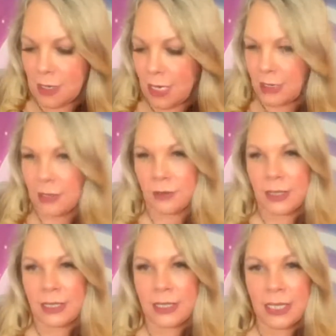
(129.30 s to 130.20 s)
just want
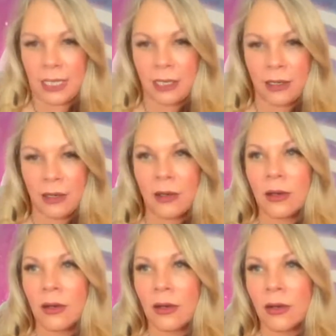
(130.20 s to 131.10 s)
to see.
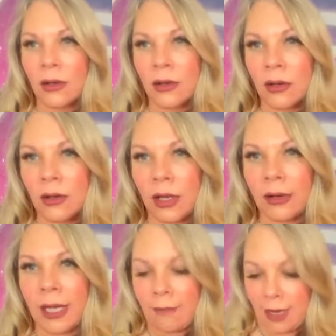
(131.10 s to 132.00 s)

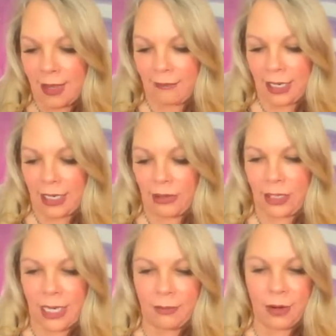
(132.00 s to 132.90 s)
Okay, I've been having
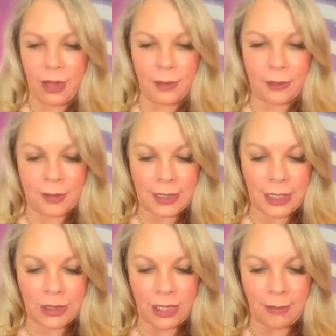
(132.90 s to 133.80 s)
internet problems.
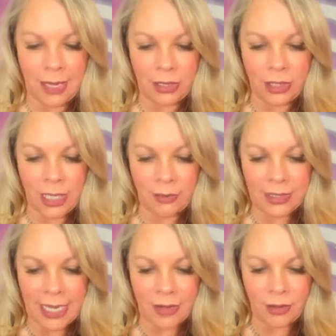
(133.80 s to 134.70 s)
Yesterday my internet
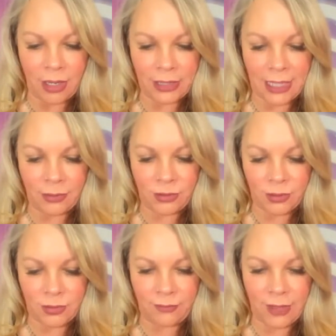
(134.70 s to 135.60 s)
was out all day, which
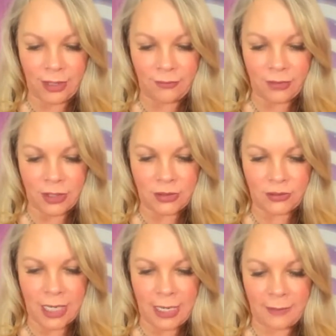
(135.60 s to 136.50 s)
was very
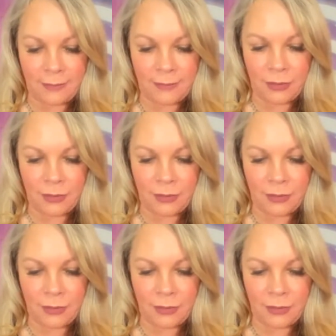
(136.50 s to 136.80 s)
frustrating.